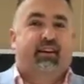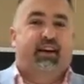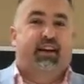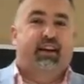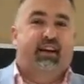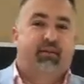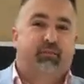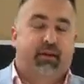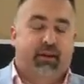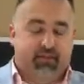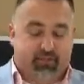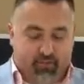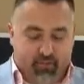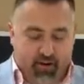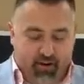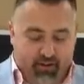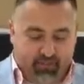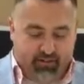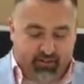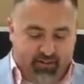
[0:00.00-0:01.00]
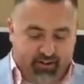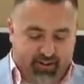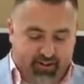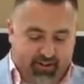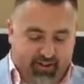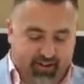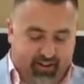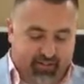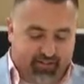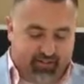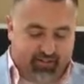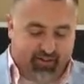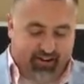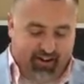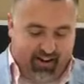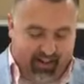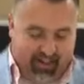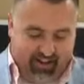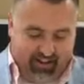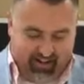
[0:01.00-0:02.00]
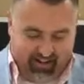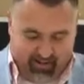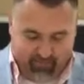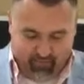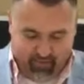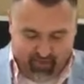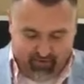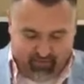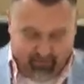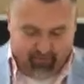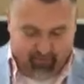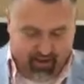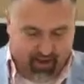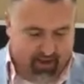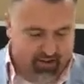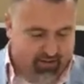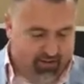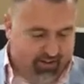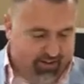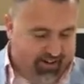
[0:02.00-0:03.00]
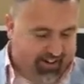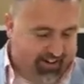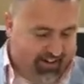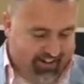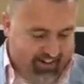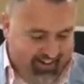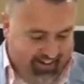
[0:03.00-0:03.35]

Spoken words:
I can make small talk. All right. My favorite.